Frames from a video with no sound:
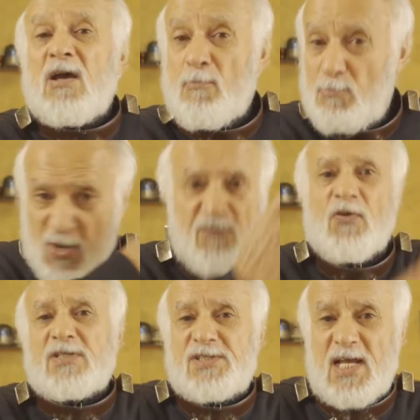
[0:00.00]

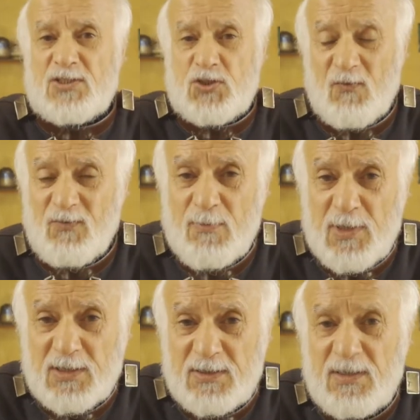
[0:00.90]
before a Statue of
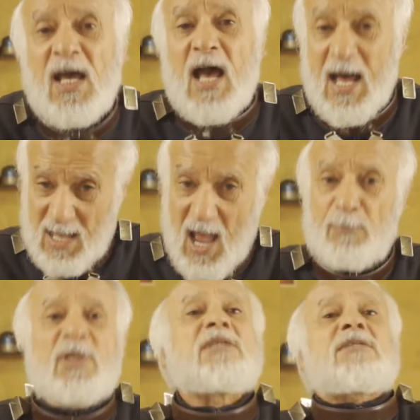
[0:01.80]
Liberty and
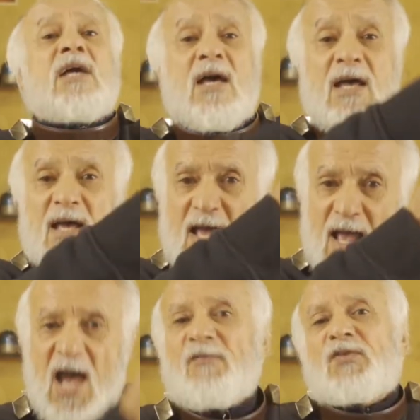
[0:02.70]
happened
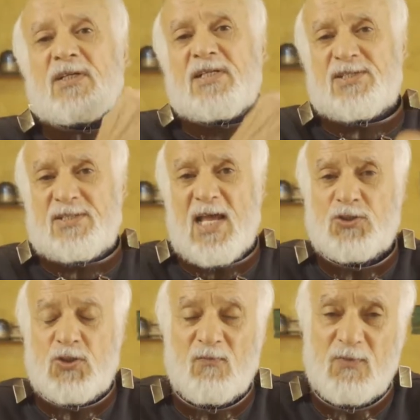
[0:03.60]
after a
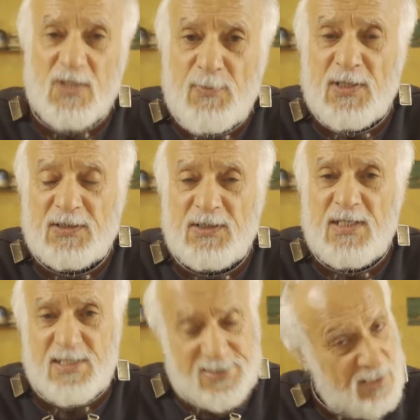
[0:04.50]
Statue of Liberty
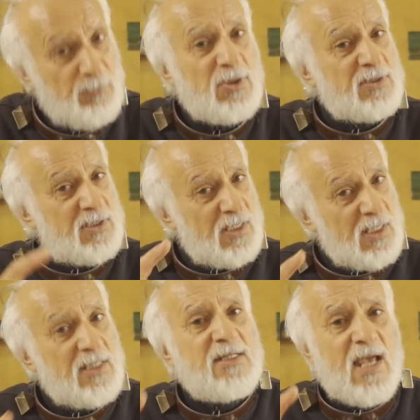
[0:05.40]
assembled
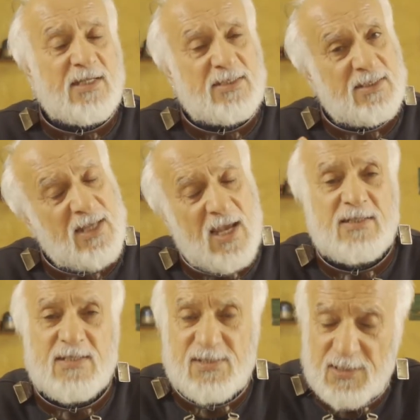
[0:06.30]
in
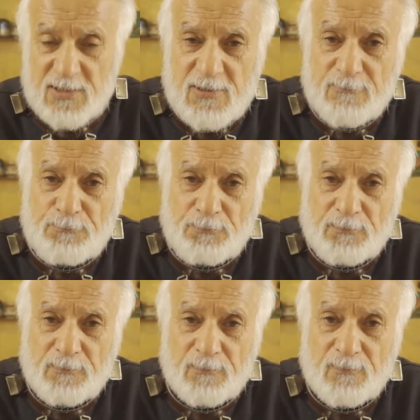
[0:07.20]
1886.
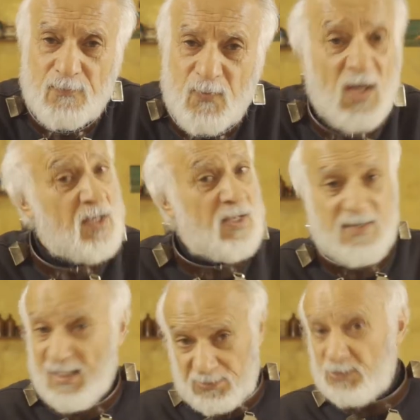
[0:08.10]

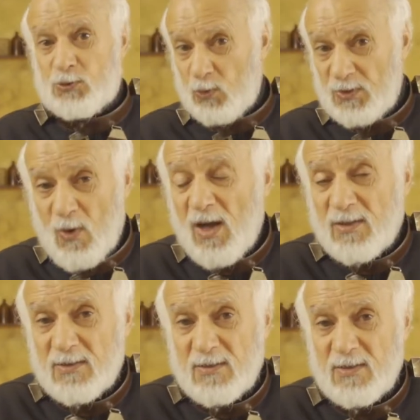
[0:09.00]
1921,